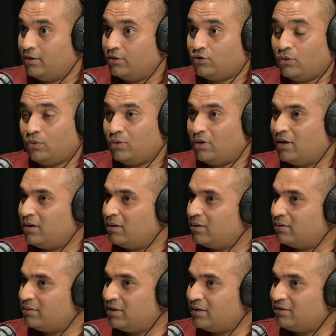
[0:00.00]
So
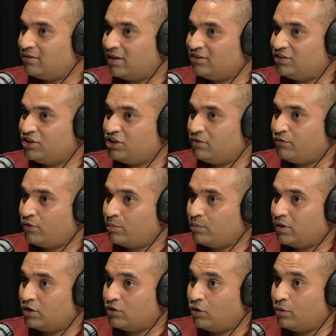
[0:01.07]
the transition from
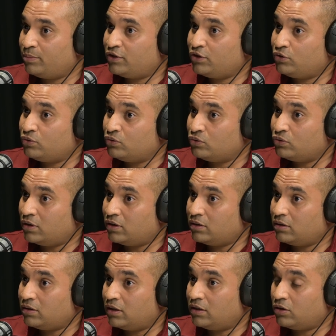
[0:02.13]
a corporate to
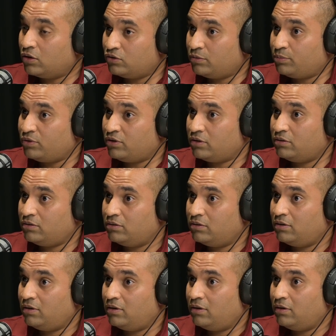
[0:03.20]
an entrepreneur,
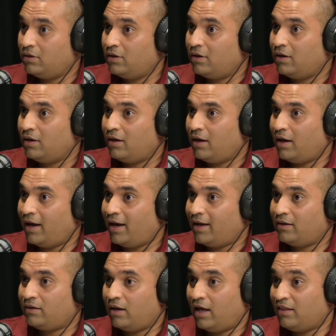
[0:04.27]

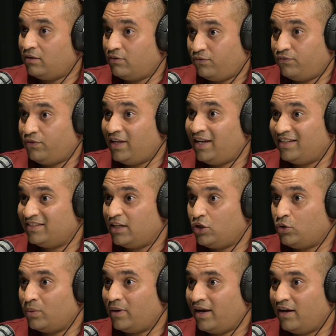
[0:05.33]
and the feelings that
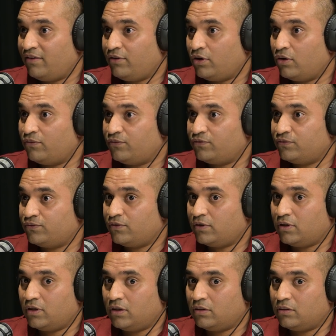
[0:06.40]
you are having of
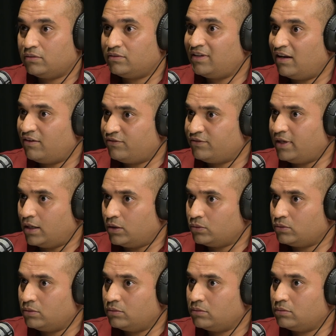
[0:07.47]

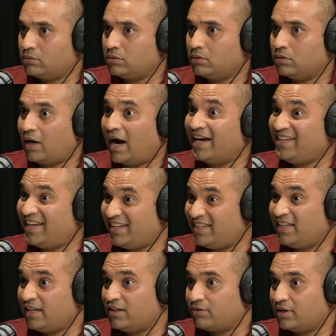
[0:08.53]
self-doubt,
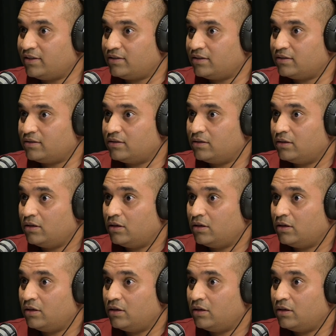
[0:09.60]
identity crisis,